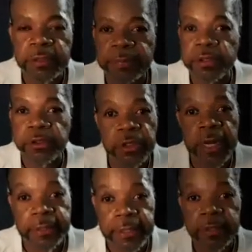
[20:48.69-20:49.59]
He said, because
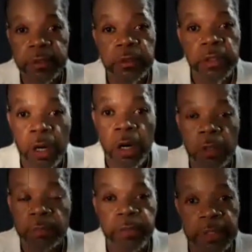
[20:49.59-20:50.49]
you're not there to
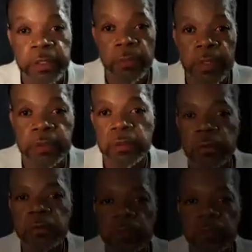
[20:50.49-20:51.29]
harm anyone.